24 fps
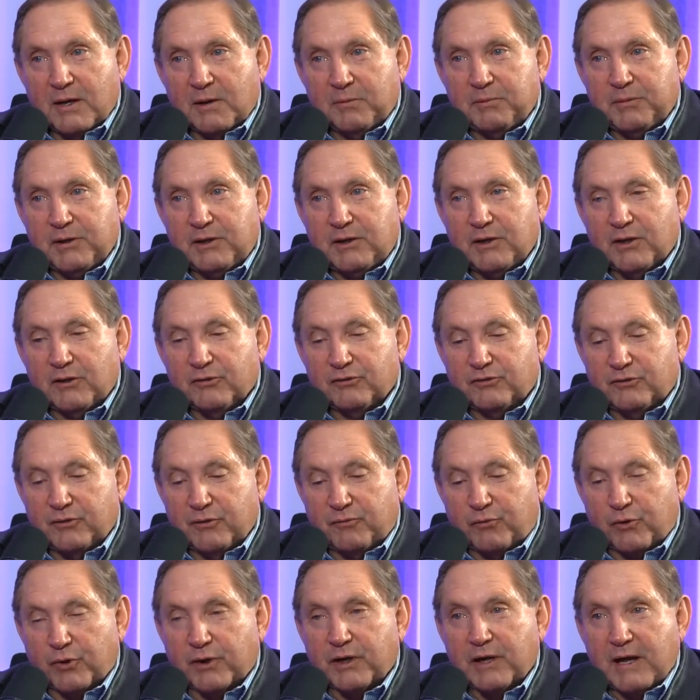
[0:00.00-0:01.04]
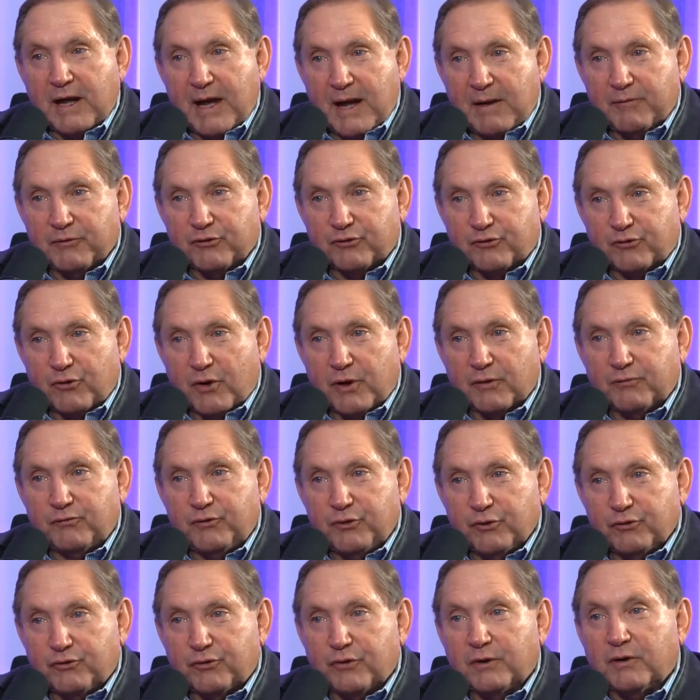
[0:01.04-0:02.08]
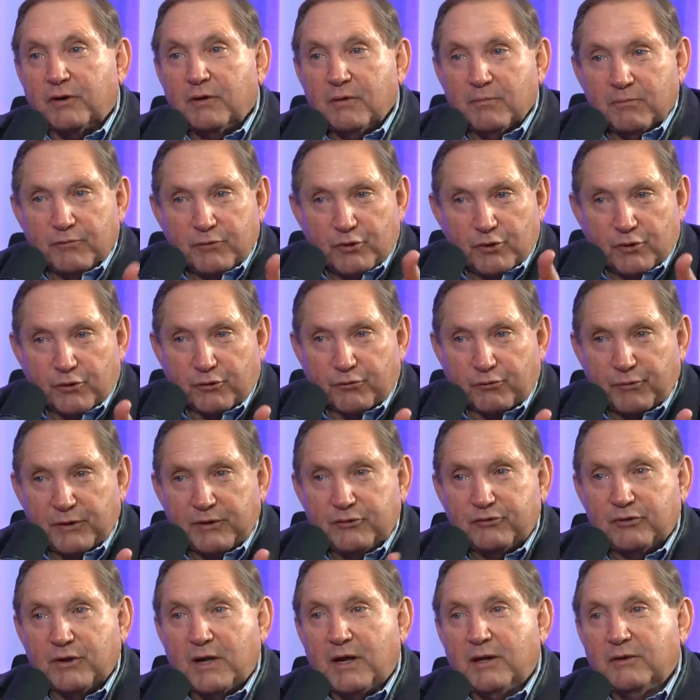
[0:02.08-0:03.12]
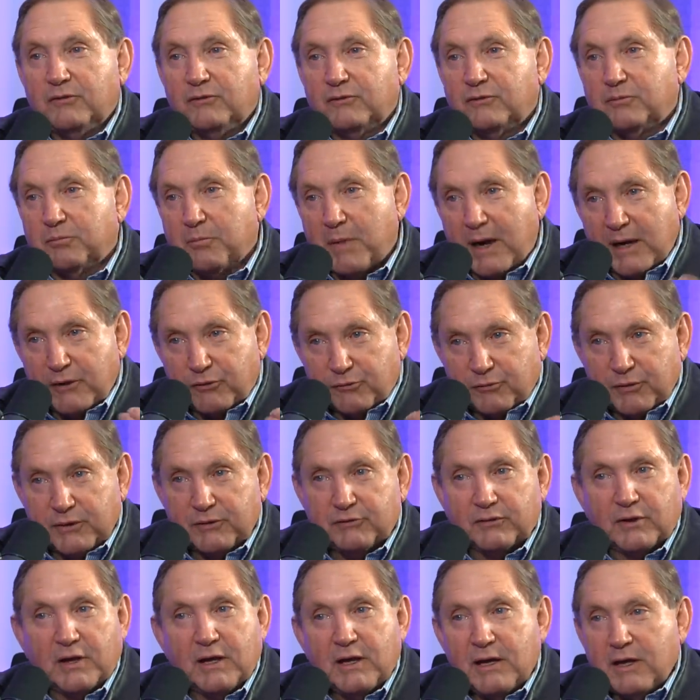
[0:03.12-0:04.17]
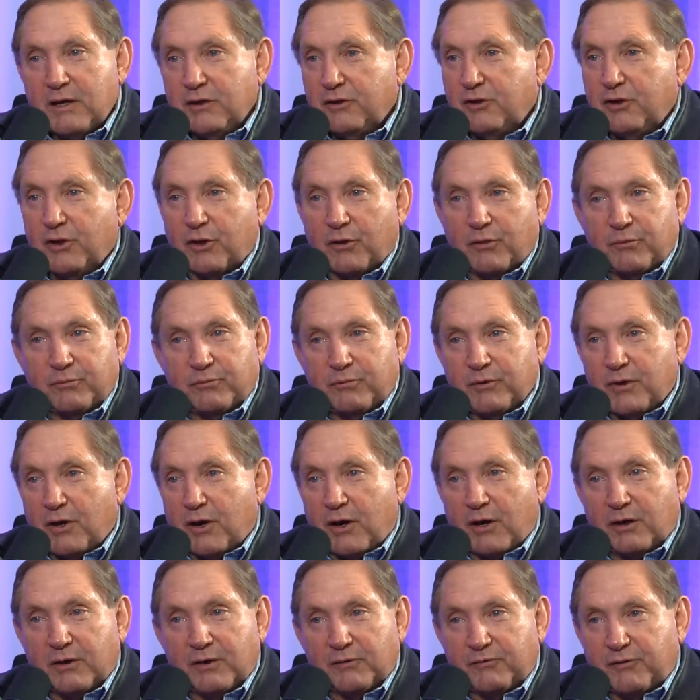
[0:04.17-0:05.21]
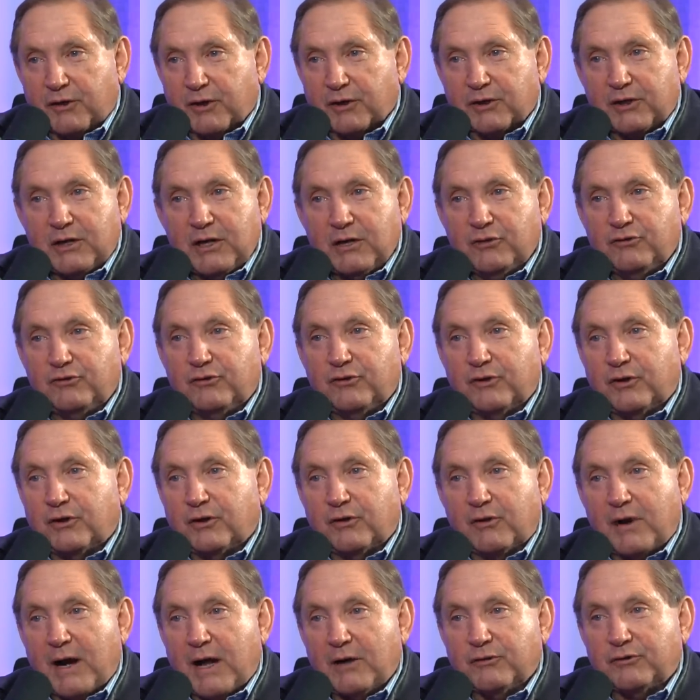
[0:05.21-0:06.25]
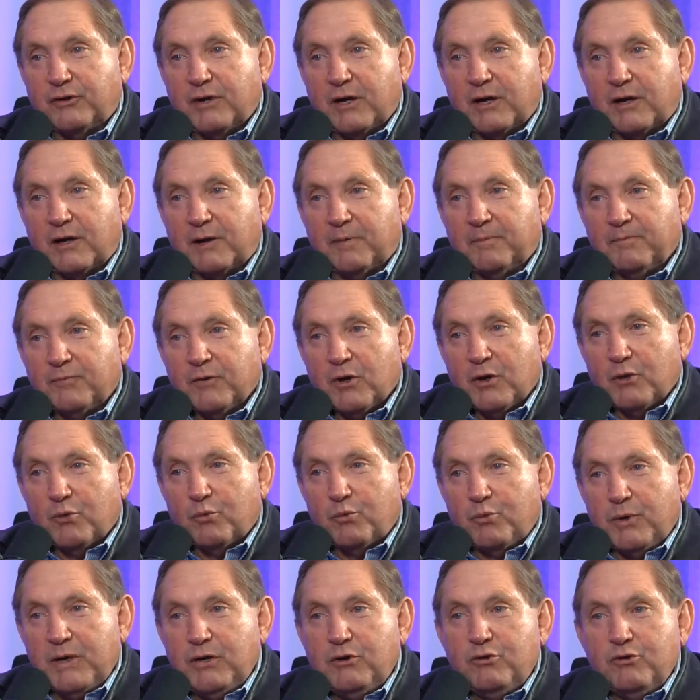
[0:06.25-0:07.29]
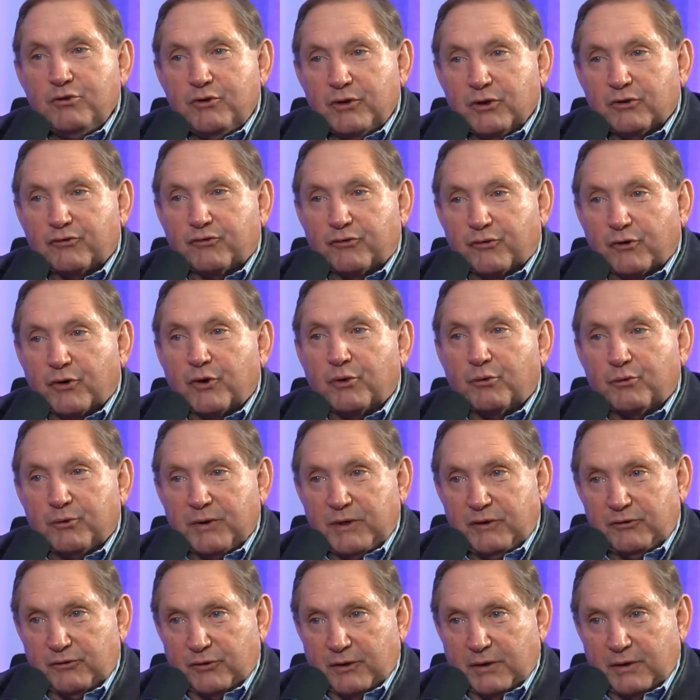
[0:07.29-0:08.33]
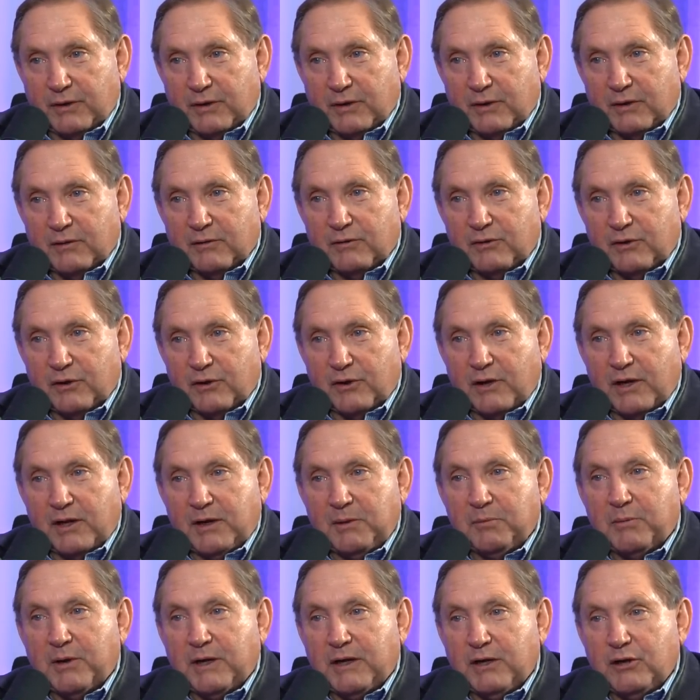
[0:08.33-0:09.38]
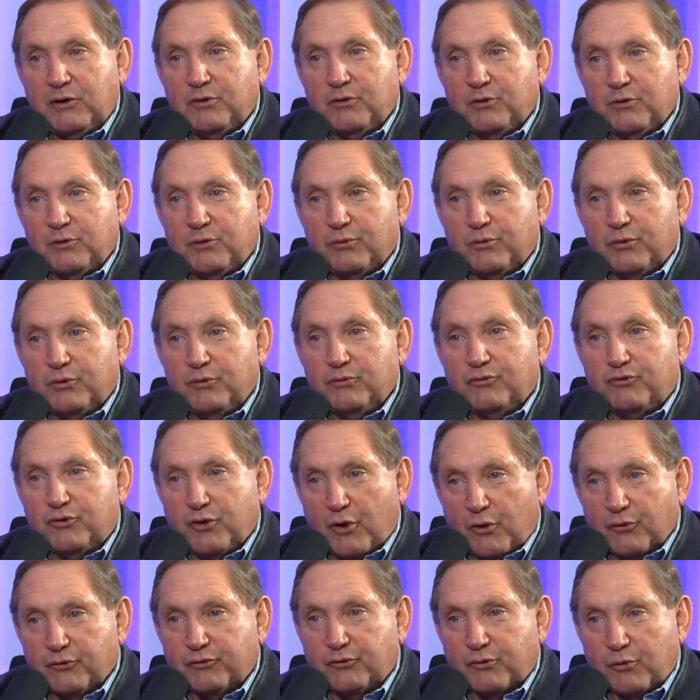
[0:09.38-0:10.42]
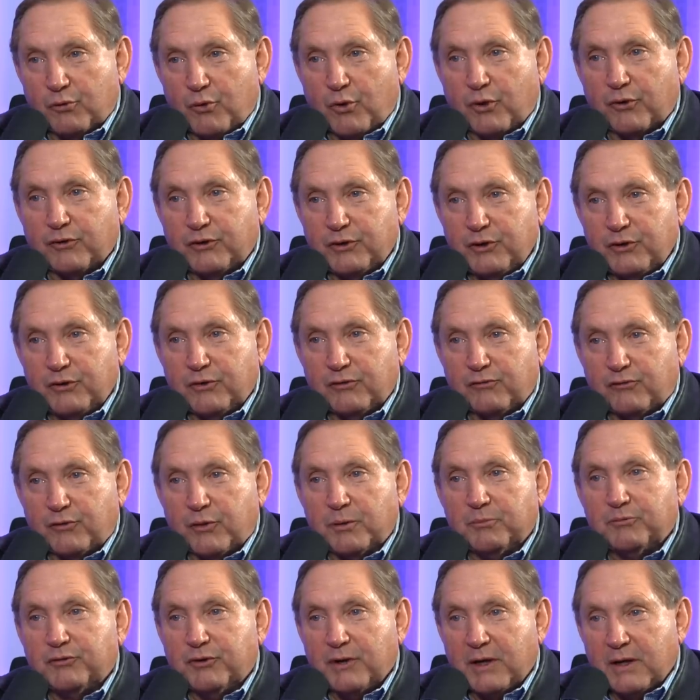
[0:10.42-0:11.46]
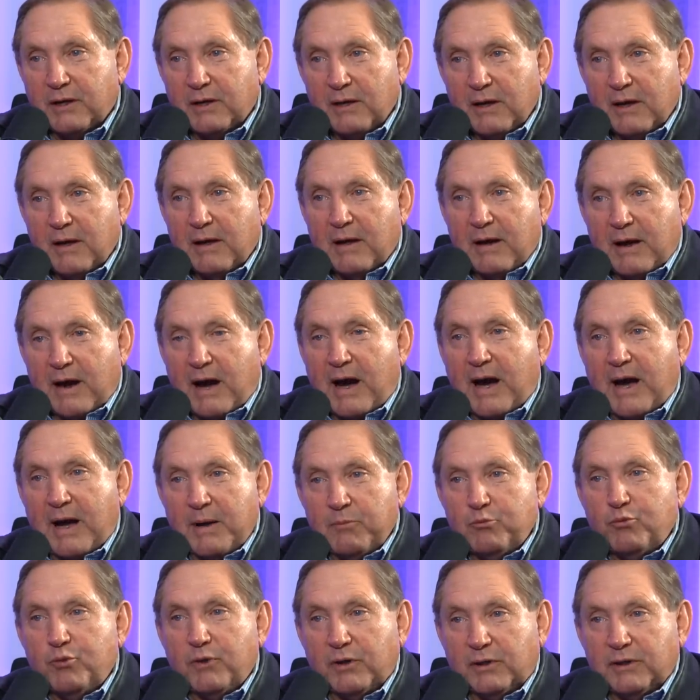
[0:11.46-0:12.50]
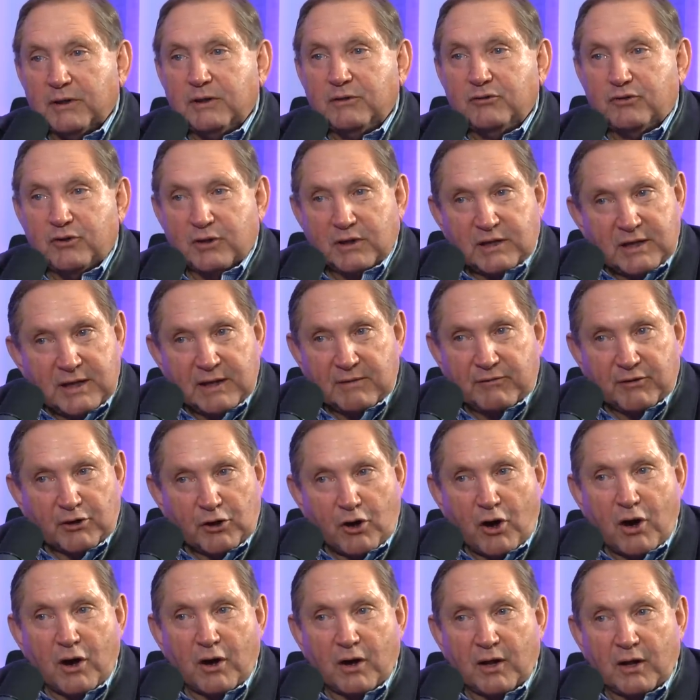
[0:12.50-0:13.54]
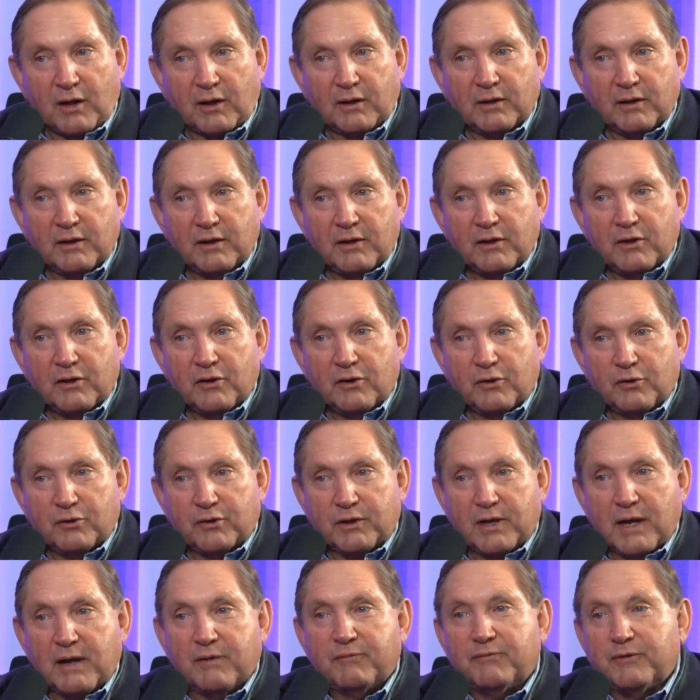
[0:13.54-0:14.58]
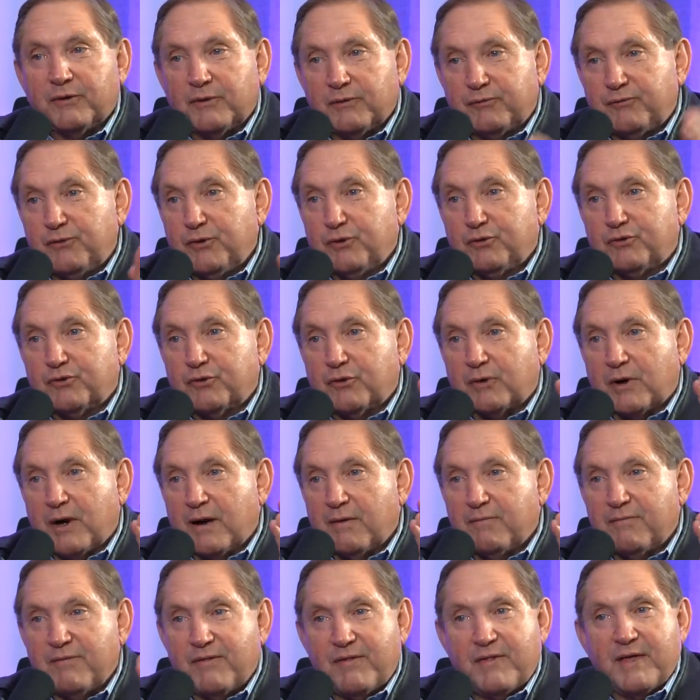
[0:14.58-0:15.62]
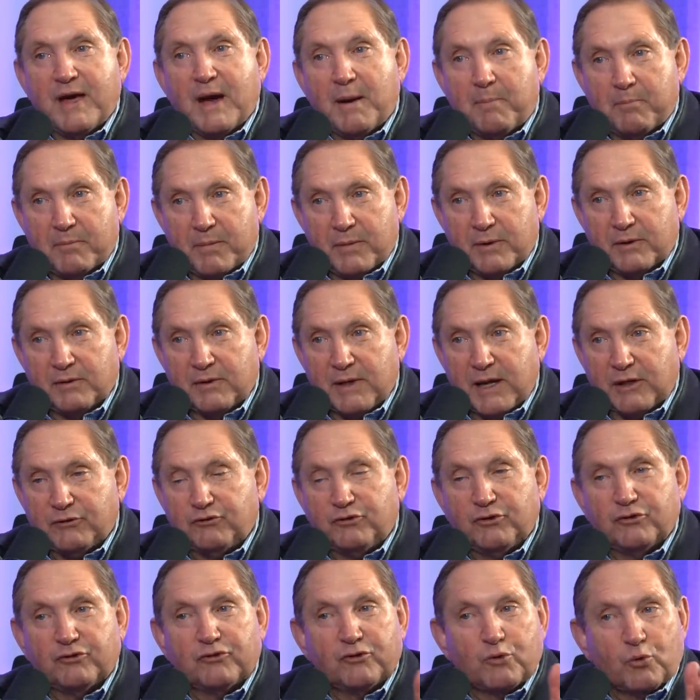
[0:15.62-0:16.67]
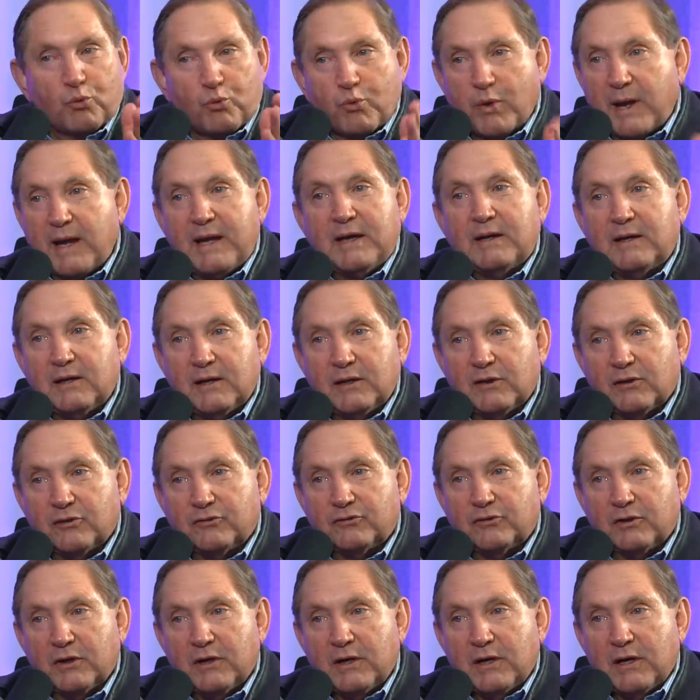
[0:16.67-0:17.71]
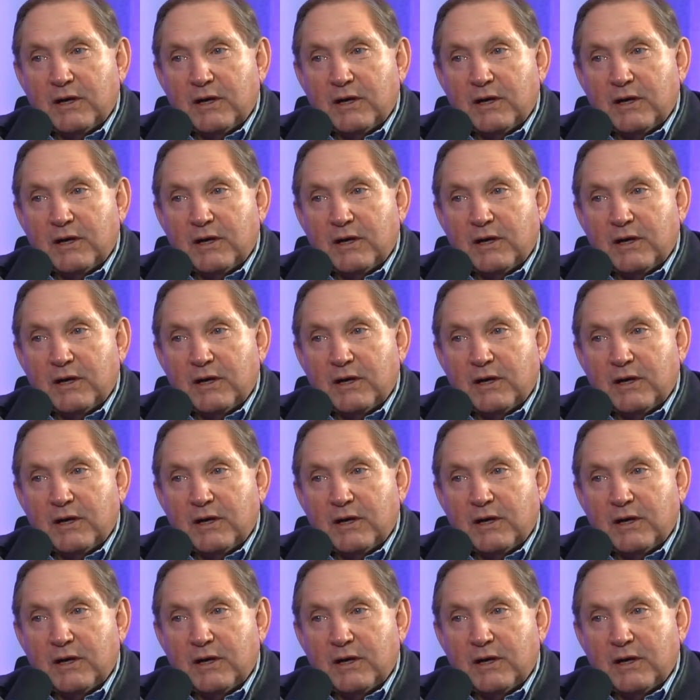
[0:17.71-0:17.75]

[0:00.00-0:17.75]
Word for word: Because if we're going to have a strong future, your three sons, my three sons, you know, all of our kids that are out there, we do this for a reason. You know, anybody who chose to wear the uniform said, I'm willing to give it all, okay, for the future of them. Yeah. That's just the way it is.